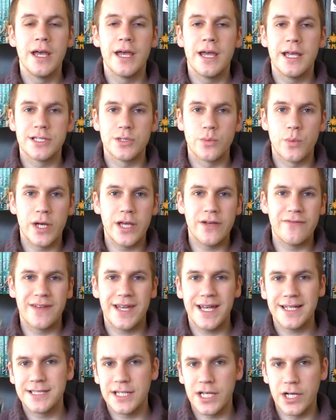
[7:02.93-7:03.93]
is a way of
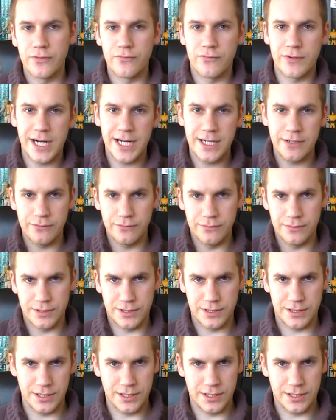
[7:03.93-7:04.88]
getting around